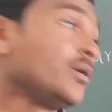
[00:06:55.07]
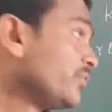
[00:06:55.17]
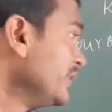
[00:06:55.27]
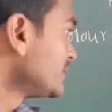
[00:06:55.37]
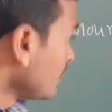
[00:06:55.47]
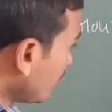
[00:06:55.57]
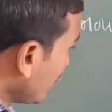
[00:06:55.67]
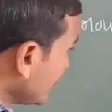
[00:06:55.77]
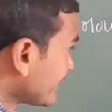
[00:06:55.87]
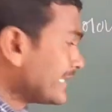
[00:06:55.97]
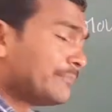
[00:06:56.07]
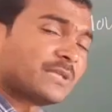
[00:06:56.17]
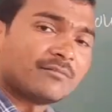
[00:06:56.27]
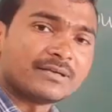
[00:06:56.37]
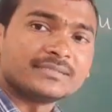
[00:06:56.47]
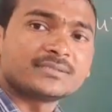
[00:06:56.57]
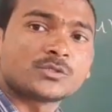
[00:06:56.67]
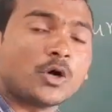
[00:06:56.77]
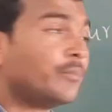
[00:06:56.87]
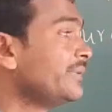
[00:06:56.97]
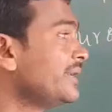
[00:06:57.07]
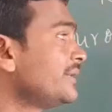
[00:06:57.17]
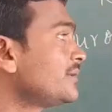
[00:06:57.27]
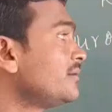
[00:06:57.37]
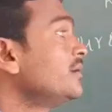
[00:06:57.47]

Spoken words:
This all the capital one is dominant.